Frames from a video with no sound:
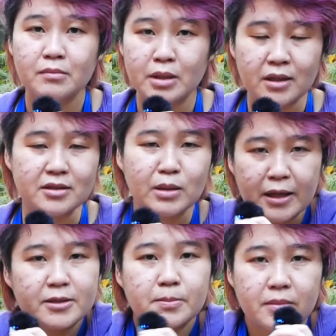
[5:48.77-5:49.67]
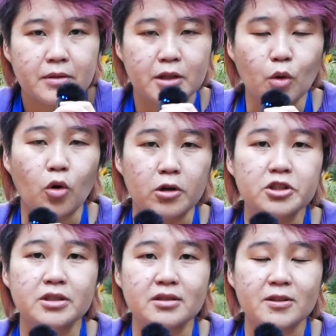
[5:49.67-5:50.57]
because that's the
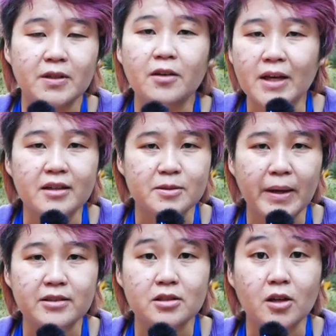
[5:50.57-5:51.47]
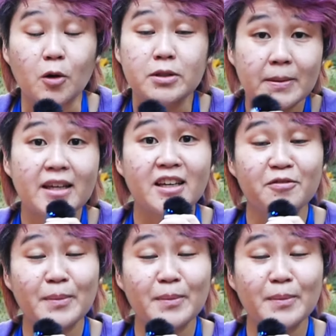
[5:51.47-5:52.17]
origins of the event is Mexico. Speaking of